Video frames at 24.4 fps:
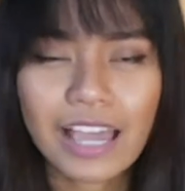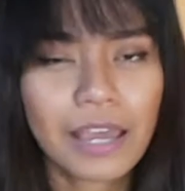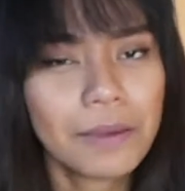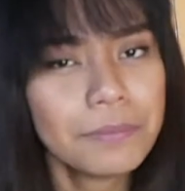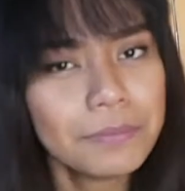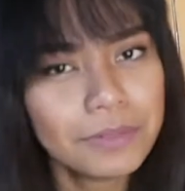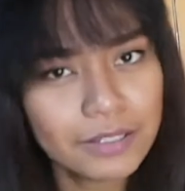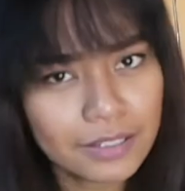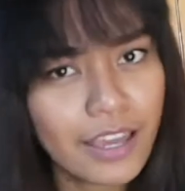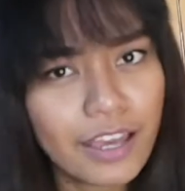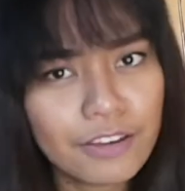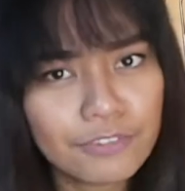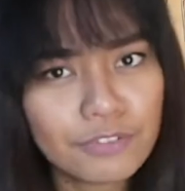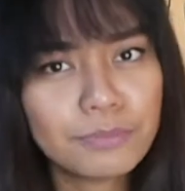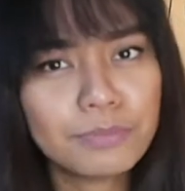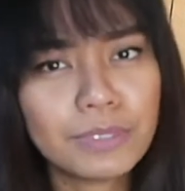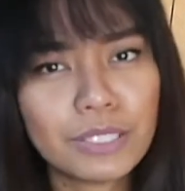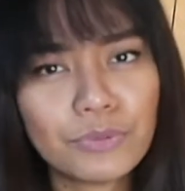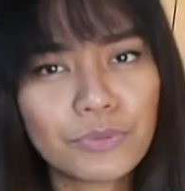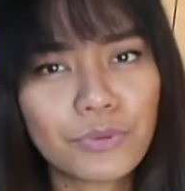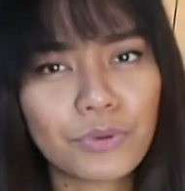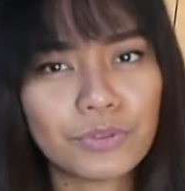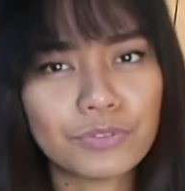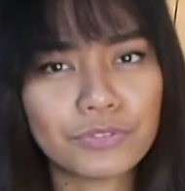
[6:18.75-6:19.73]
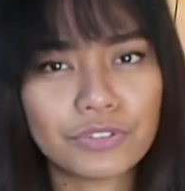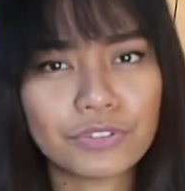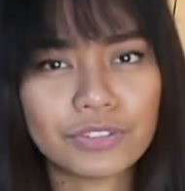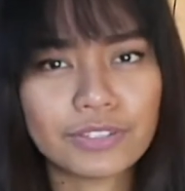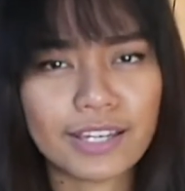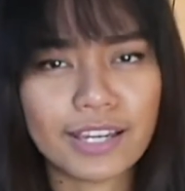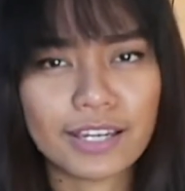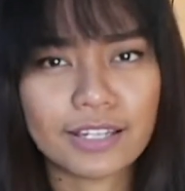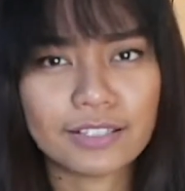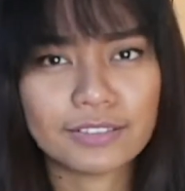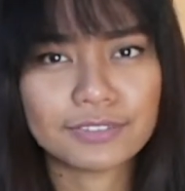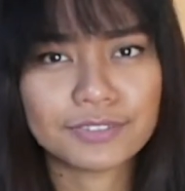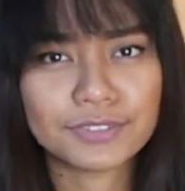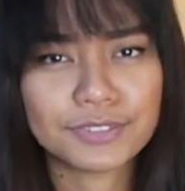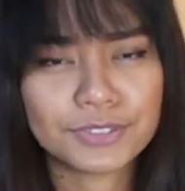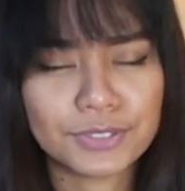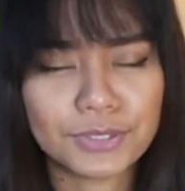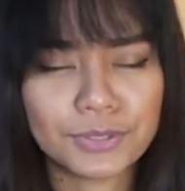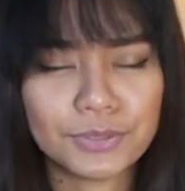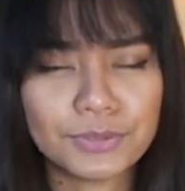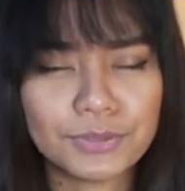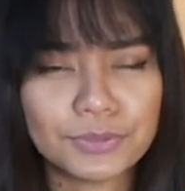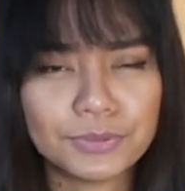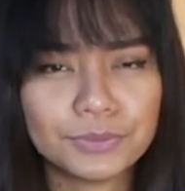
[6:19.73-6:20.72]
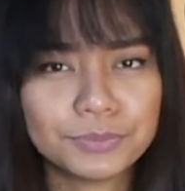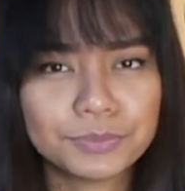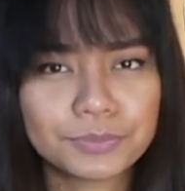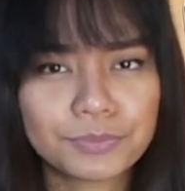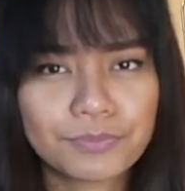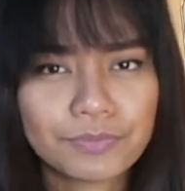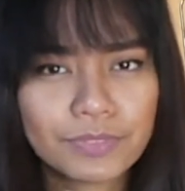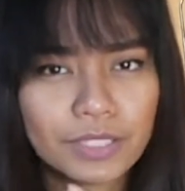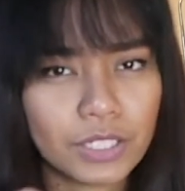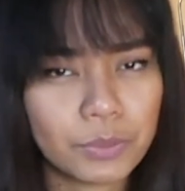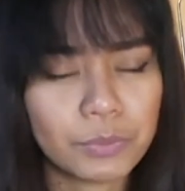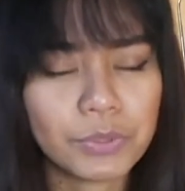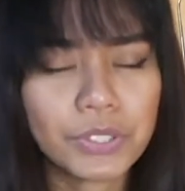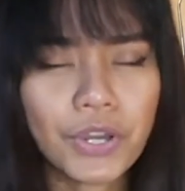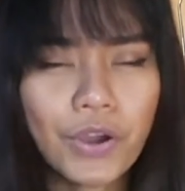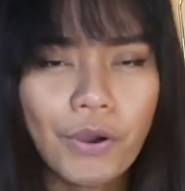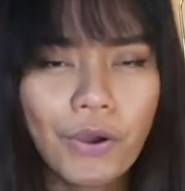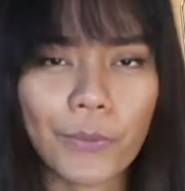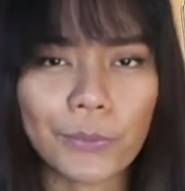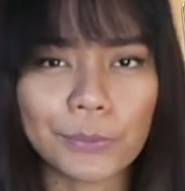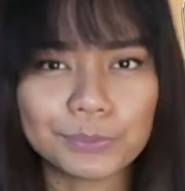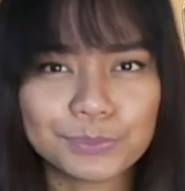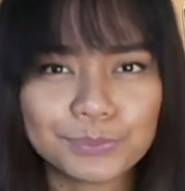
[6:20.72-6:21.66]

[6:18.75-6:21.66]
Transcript: I'm gonna have a B-roll for that. So here we go.